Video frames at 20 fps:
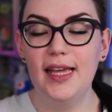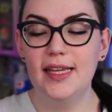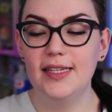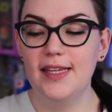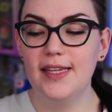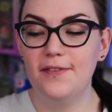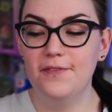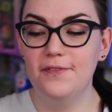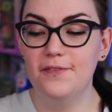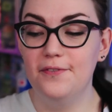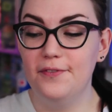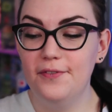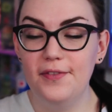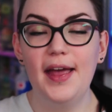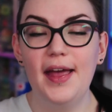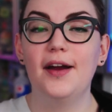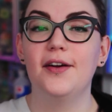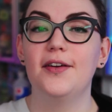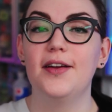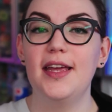is
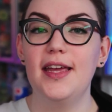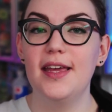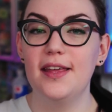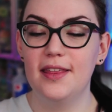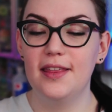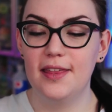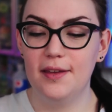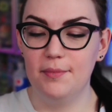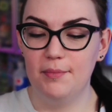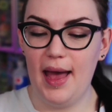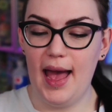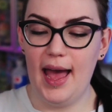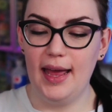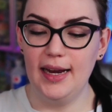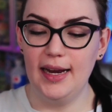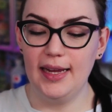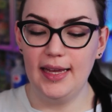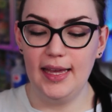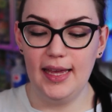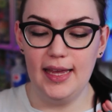very
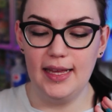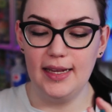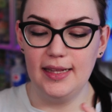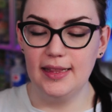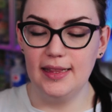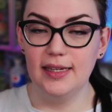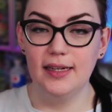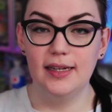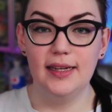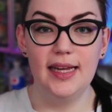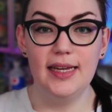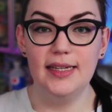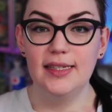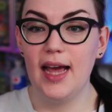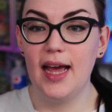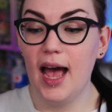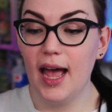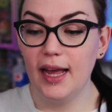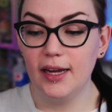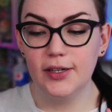thematic in the
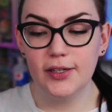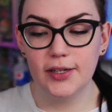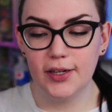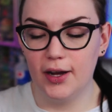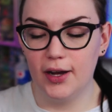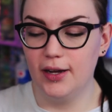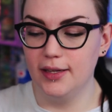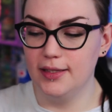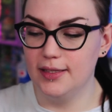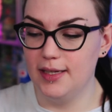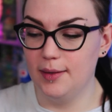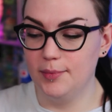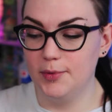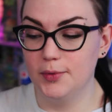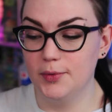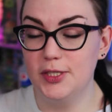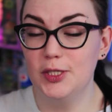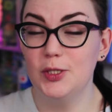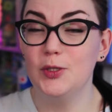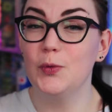entire concept,
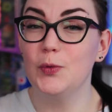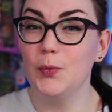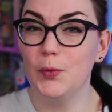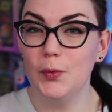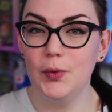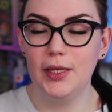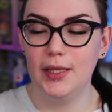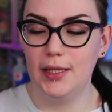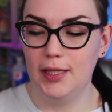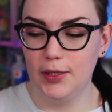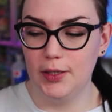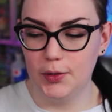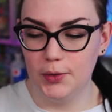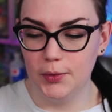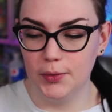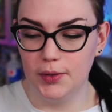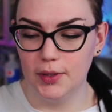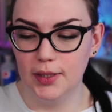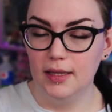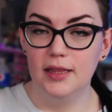which is really
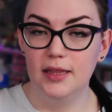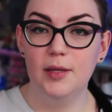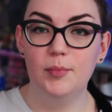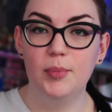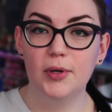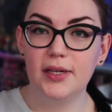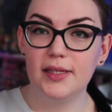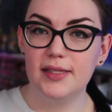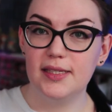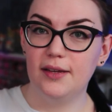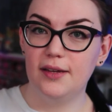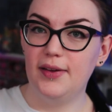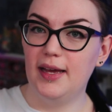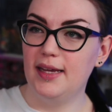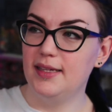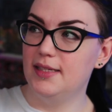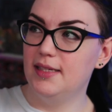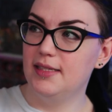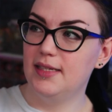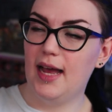cool. The book itself
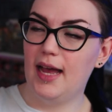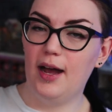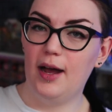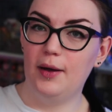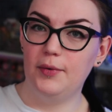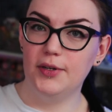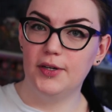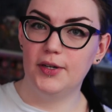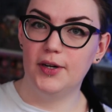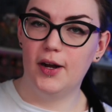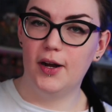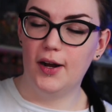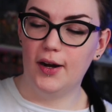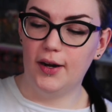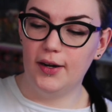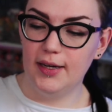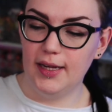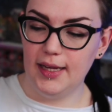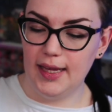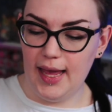has this outer
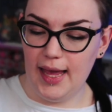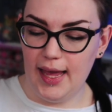hard